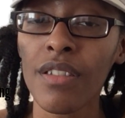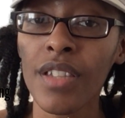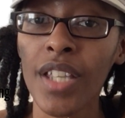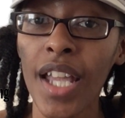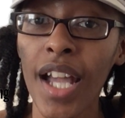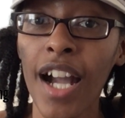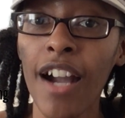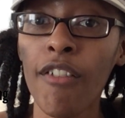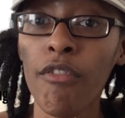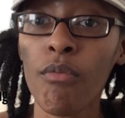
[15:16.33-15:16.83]

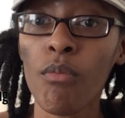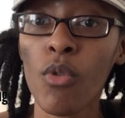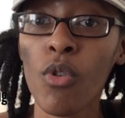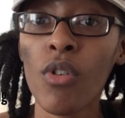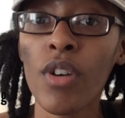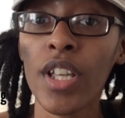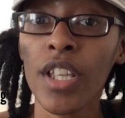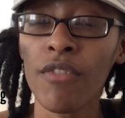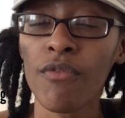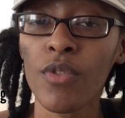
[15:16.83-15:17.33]
They have
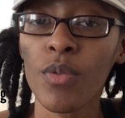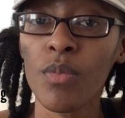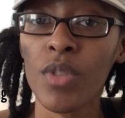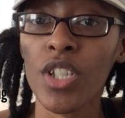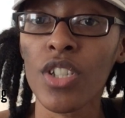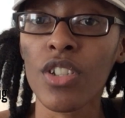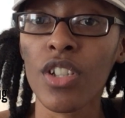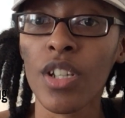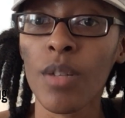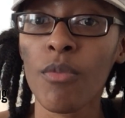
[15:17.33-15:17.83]
more
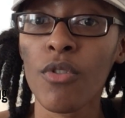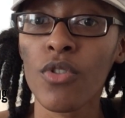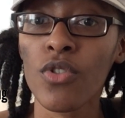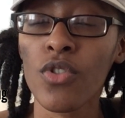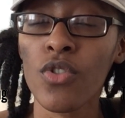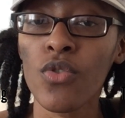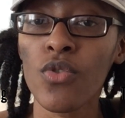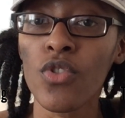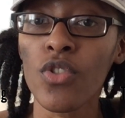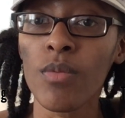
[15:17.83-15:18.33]
information about
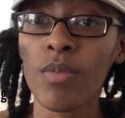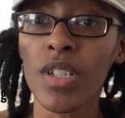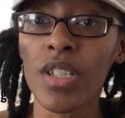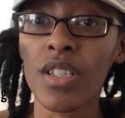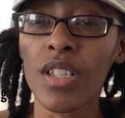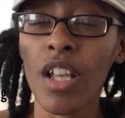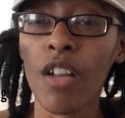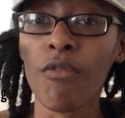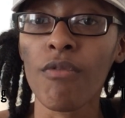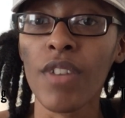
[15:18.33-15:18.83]
YouTube
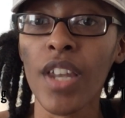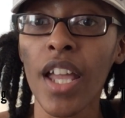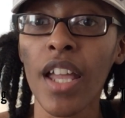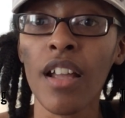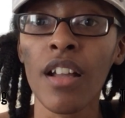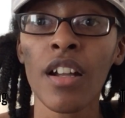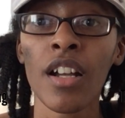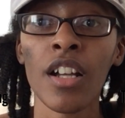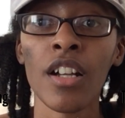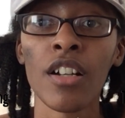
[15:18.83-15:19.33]
itself,
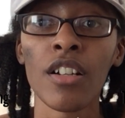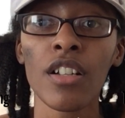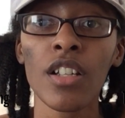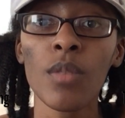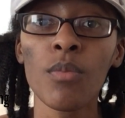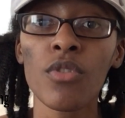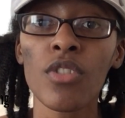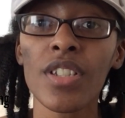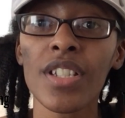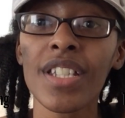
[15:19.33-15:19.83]
like
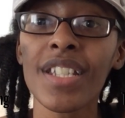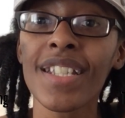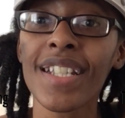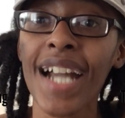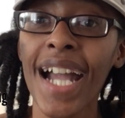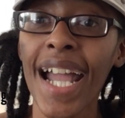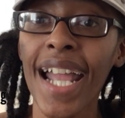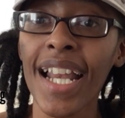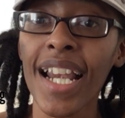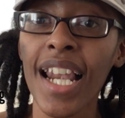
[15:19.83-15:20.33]
community
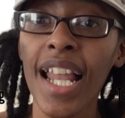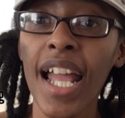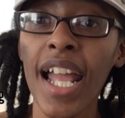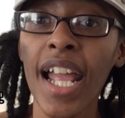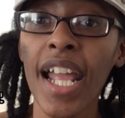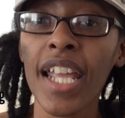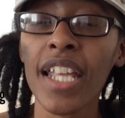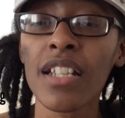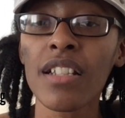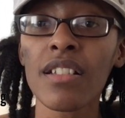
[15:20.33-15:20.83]

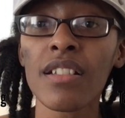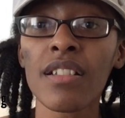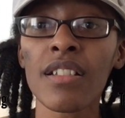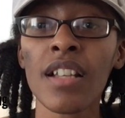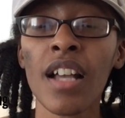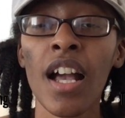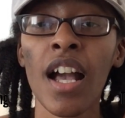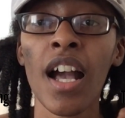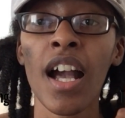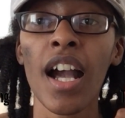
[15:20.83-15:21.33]
guidelines
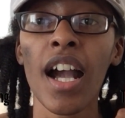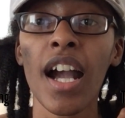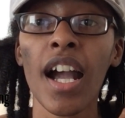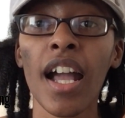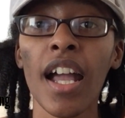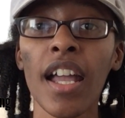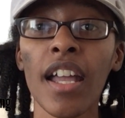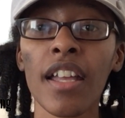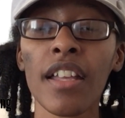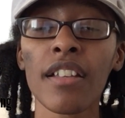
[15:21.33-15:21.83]

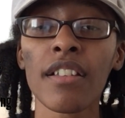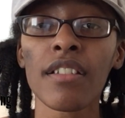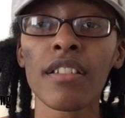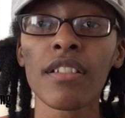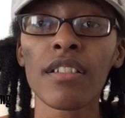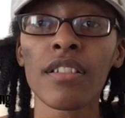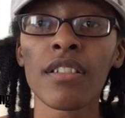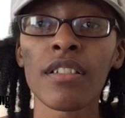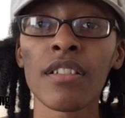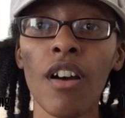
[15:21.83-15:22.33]

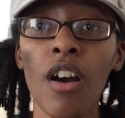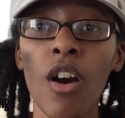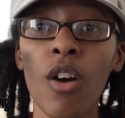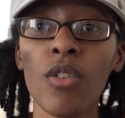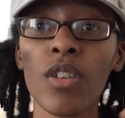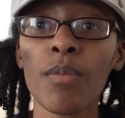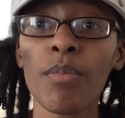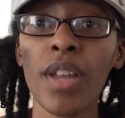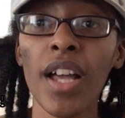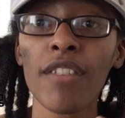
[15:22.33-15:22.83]
and
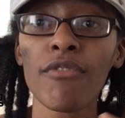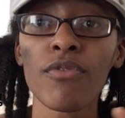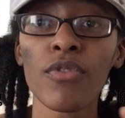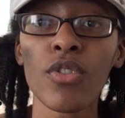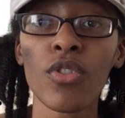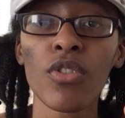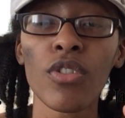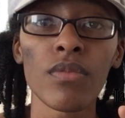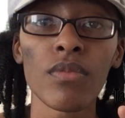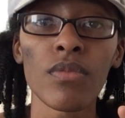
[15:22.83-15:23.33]
how the
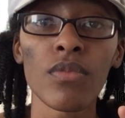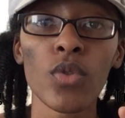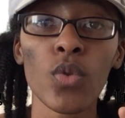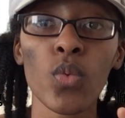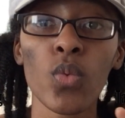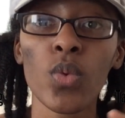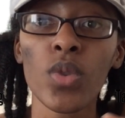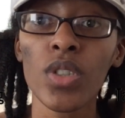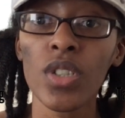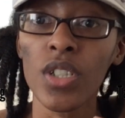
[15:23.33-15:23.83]
platform
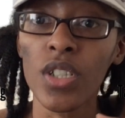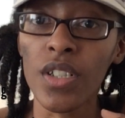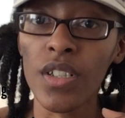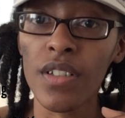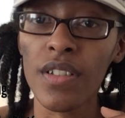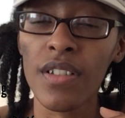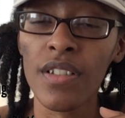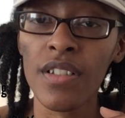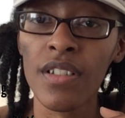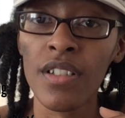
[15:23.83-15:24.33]

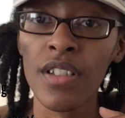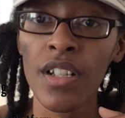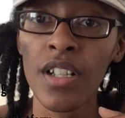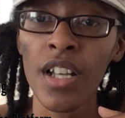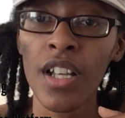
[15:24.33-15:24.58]
works.